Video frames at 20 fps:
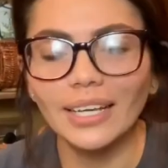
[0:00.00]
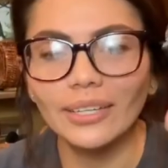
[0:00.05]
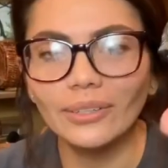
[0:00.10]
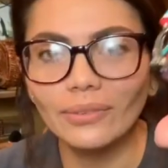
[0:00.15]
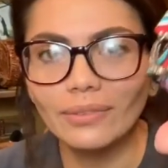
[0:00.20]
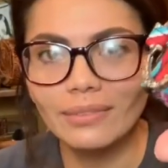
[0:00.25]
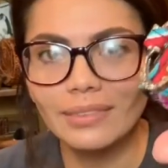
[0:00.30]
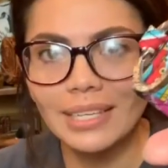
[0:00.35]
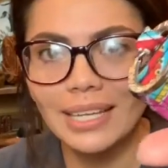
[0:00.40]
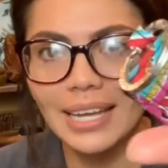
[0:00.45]

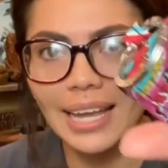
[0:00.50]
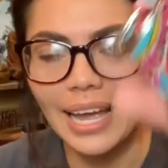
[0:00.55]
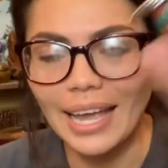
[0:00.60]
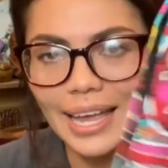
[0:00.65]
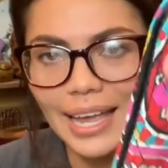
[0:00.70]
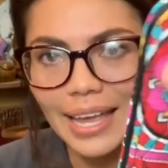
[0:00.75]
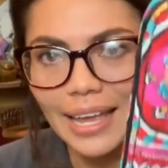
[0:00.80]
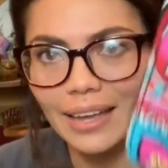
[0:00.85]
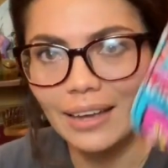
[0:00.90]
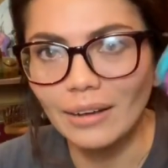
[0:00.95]
don't think I
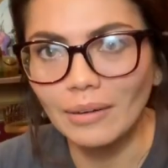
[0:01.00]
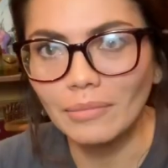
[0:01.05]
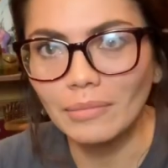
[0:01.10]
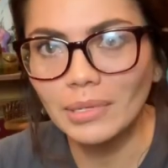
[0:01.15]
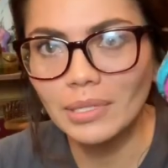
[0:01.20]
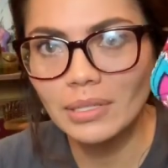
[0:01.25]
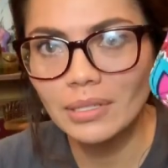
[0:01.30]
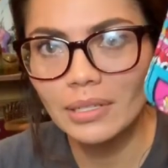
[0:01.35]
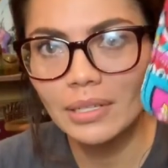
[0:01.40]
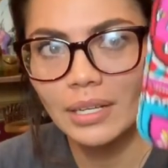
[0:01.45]
am.
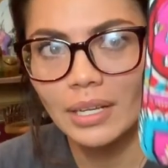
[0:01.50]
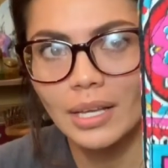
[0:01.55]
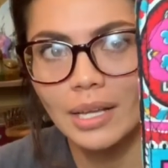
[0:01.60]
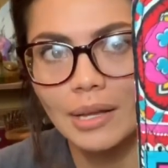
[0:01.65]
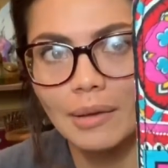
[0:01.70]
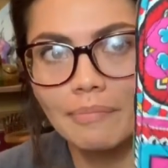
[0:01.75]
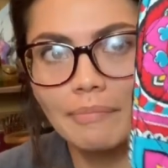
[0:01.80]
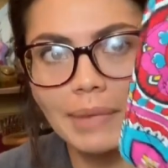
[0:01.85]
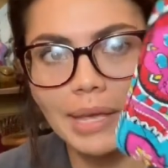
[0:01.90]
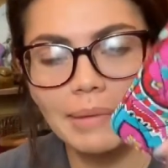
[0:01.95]

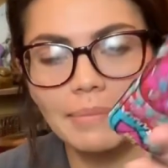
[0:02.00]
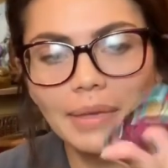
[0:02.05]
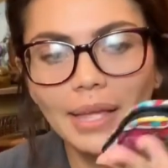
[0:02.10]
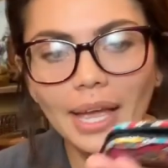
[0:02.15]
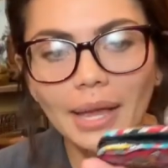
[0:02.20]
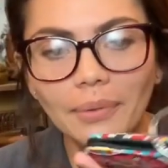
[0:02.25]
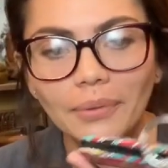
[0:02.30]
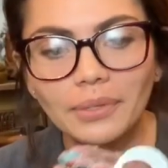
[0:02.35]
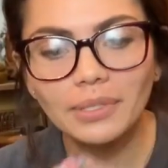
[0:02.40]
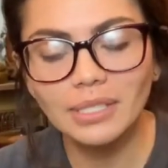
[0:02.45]
Maybe
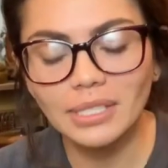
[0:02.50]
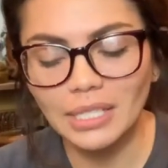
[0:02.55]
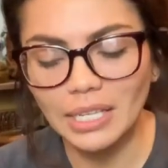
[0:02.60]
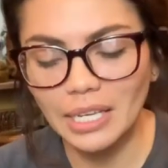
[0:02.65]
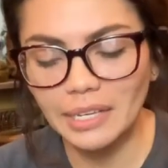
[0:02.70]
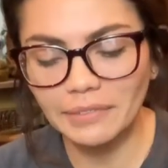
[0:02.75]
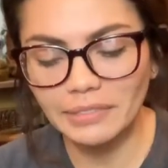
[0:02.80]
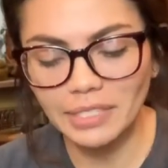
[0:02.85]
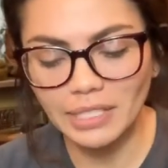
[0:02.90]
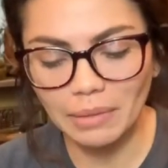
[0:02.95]
I will see
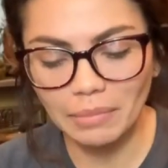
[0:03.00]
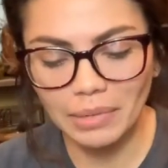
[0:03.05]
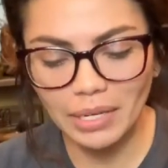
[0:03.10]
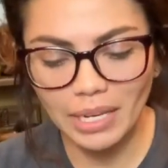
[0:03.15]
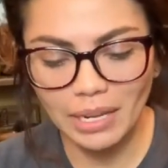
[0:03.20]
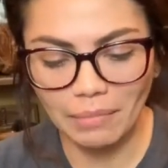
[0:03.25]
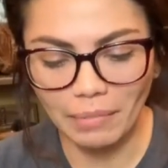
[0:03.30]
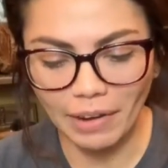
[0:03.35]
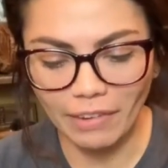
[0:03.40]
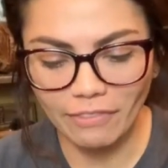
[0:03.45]
if somebody
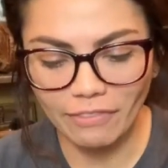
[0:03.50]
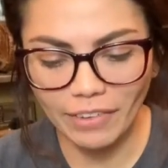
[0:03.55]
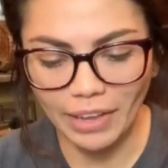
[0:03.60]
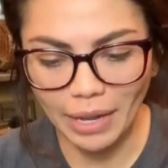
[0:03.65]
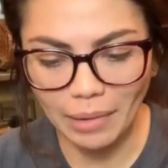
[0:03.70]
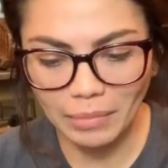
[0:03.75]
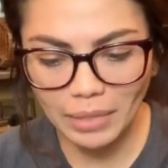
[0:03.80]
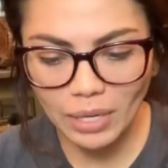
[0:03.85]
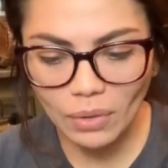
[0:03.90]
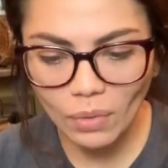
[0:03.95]
in my
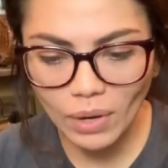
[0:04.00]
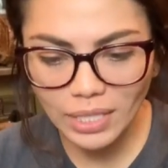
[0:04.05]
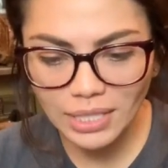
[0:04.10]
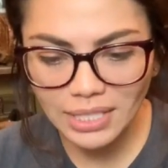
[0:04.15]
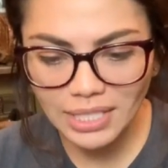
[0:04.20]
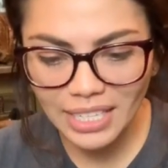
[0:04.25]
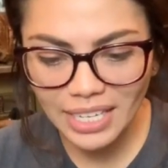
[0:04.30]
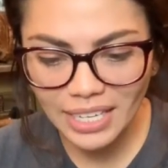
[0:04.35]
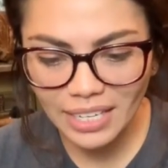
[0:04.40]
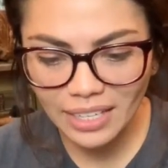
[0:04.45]
family wants
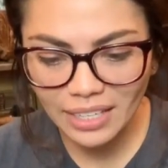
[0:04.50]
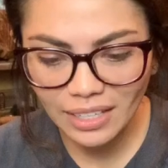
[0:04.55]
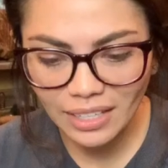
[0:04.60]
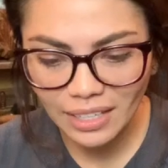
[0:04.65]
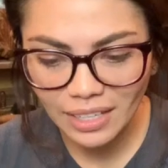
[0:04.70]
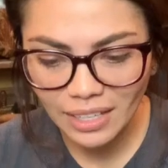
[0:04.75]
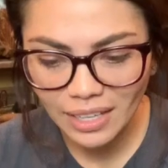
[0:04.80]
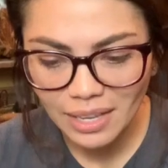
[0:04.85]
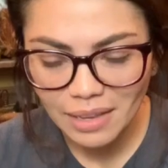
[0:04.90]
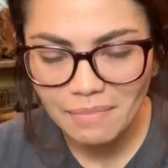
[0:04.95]
it.
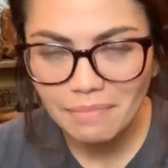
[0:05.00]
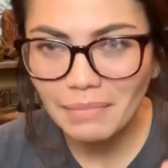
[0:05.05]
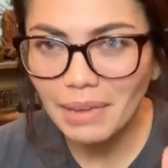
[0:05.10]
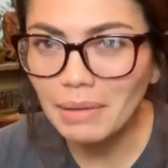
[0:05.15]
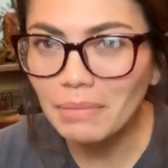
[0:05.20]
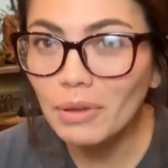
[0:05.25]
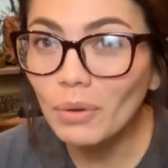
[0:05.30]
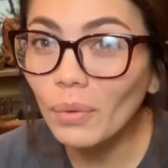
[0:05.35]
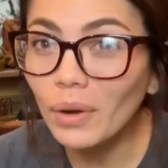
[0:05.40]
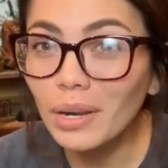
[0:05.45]

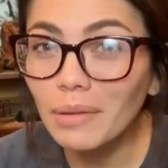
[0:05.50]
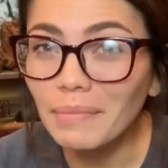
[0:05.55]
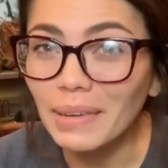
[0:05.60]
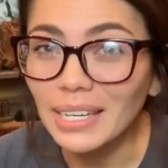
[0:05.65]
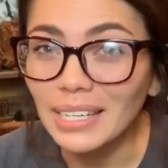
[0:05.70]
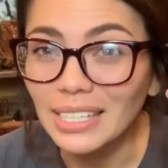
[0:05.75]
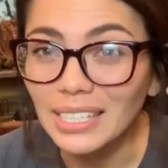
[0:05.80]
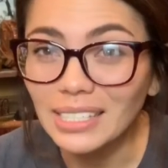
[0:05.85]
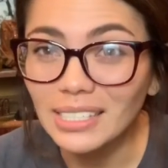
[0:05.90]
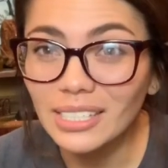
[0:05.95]
Maybe one of my
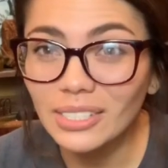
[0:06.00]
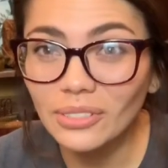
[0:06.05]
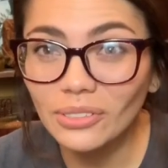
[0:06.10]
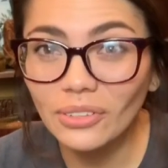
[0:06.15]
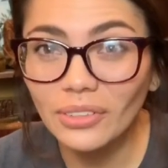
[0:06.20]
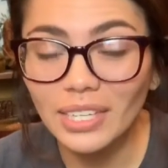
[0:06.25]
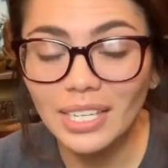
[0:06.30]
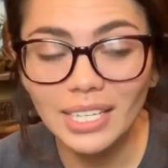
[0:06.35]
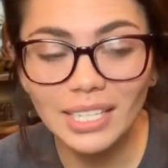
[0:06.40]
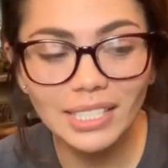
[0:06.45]
nieces will
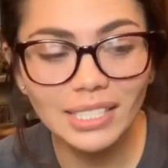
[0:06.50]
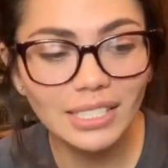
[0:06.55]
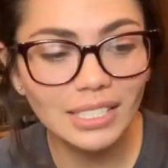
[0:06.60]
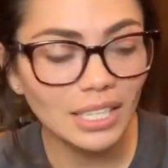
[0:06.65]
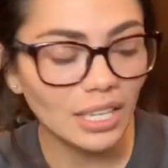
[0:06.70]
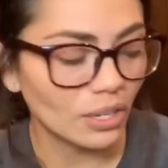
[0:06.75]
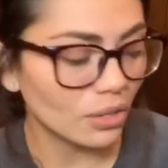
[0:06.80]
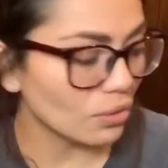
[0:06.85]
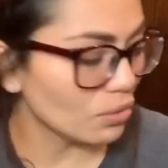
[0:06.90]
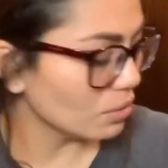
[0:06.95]
think it's
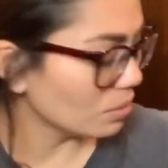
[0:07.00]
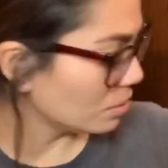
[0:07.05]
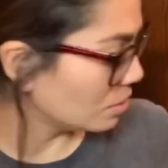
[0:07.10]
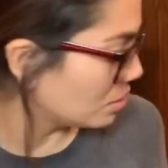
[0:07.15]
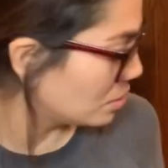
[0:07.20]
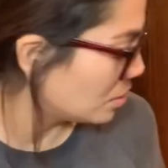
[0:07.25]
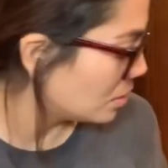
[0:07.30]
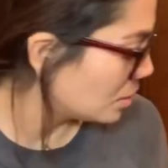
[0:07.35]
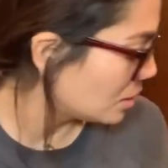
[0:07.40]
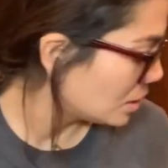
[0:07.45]
cute.
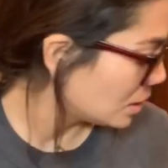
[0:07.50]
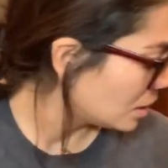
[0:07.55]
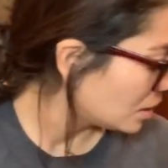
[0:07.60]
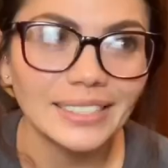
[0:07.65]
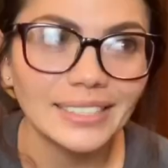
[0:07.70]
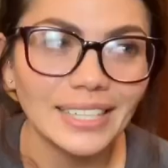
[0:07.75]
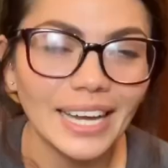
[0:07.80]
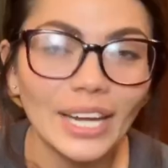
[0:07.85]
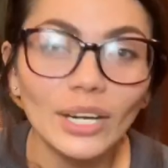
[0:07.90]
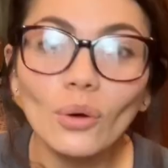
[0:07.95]

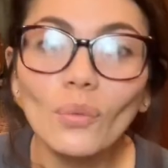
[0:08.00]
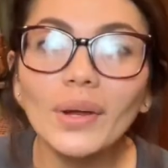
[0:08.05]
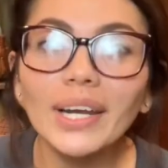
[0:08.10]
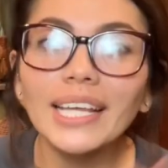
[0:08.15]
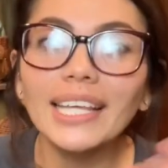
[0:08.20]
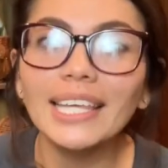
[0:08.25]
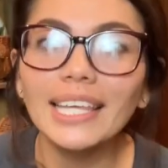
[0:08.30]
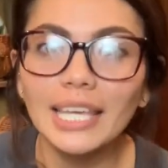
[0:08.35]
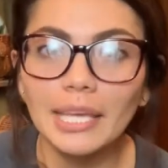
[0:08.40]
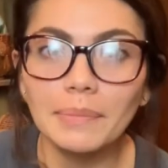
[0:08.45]
I don't want
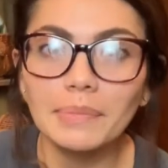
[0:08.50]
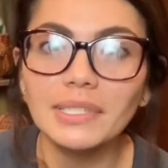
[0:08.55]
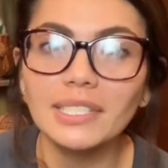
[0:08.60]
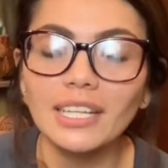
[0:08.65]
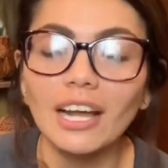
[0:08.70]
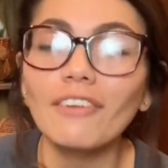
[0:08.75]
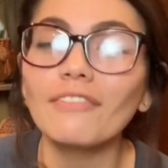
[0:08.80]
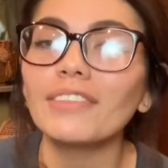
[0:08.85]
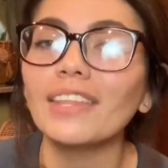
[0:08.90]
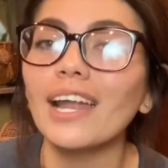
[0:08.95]
to keep
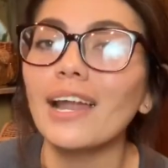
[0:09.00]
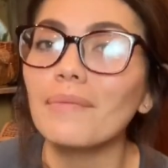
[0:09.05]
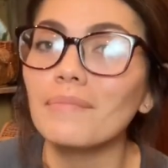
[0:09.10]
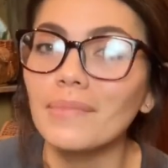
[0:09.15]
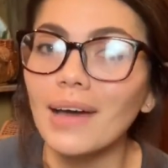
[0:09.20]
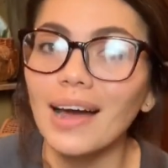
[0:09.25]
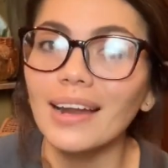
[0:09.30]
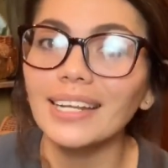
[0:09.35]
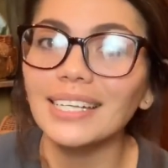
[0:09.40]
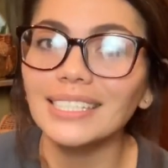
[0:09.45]
stuff that I'm
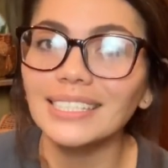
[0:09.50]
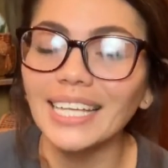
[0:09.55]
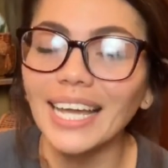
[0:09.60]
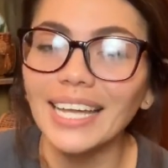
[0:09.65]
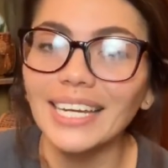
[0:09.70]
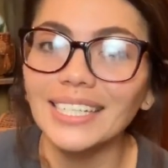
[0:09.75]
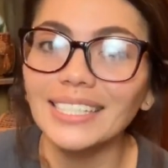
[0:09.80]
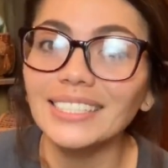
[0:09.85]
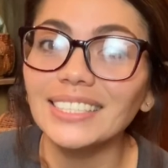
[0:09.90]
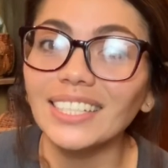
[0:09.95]
not
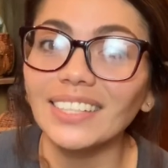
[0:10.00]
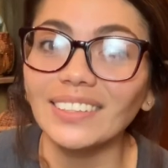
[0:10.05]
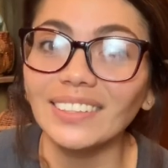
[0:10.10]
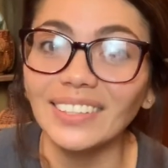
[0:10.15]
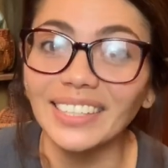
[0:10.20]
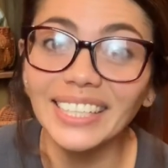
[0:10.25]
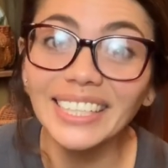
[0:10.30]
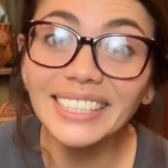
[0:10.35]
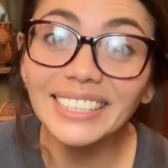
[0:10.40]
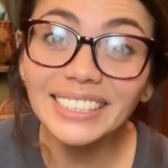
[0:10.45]
excited to
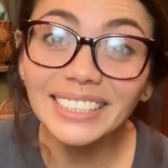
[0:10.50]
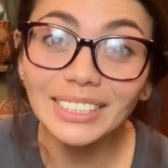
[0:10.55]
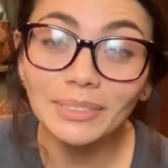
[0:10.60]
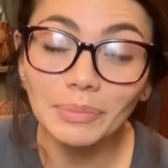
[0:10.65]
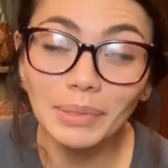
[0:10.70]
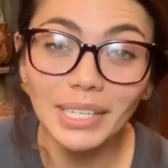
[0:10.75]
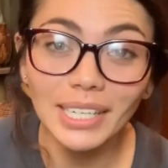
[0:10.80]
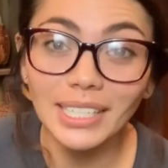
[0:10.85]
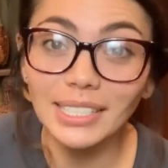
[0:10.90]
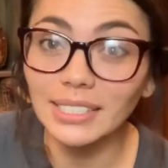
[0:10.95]
list,
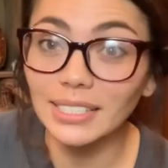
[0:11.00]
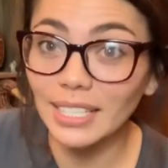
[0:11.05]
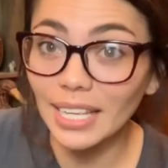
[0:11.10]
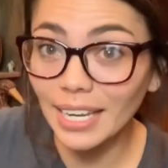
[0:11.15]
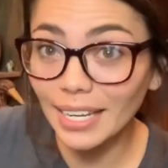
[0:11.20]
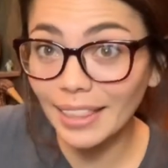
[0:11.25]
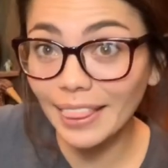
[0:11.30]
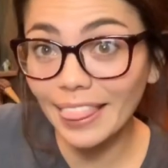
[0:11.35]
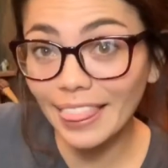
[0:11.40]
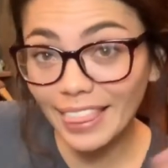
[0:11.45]
because
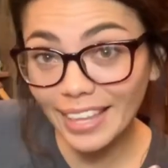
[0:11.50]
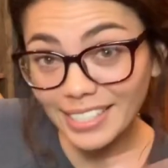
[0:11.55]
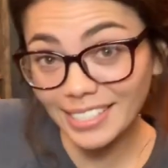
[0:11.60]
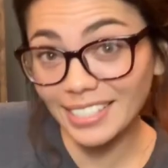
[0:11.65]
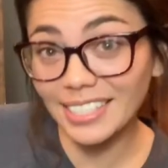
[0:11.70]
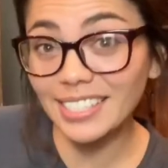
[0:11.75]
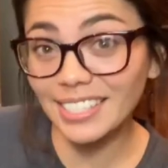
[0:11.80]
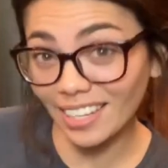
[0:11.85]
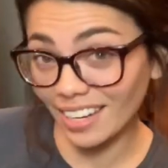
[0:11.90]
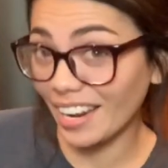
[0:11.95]
then this
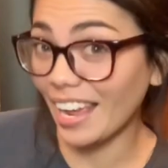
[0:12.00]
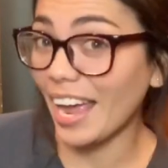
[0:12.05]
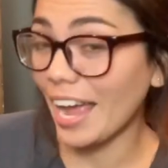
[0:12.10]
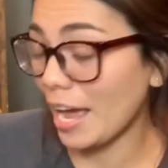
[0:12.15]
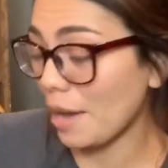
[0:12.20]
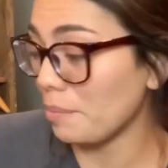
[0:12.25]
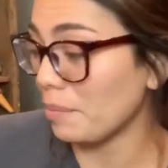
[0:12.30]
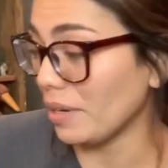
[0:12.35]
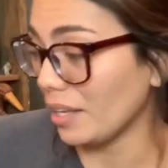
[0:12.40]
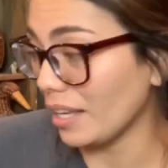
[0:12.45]
is going to
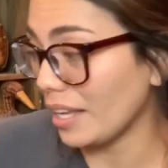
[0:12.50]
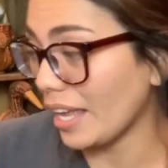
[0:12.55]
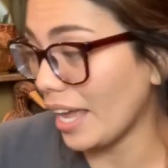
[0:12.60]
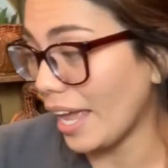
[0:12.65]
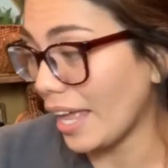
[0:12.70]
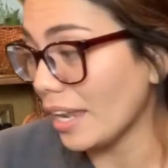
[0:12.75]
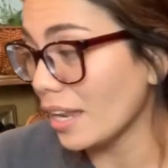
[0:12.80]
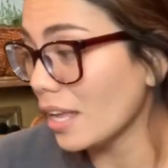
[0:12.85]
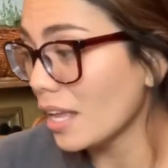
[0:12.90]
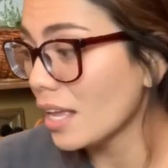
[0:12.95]
happen
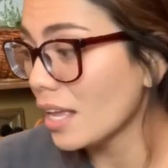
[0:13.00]
again.